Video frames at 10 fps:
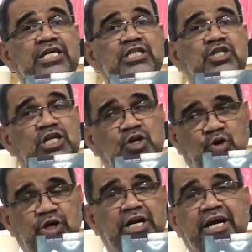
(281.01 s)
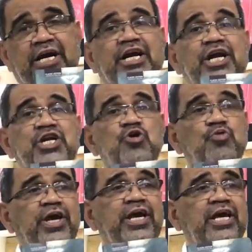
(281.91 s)
so, you know, in a
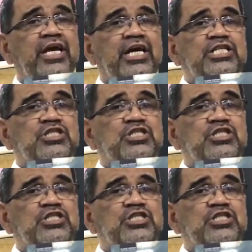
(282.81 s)
decorative way,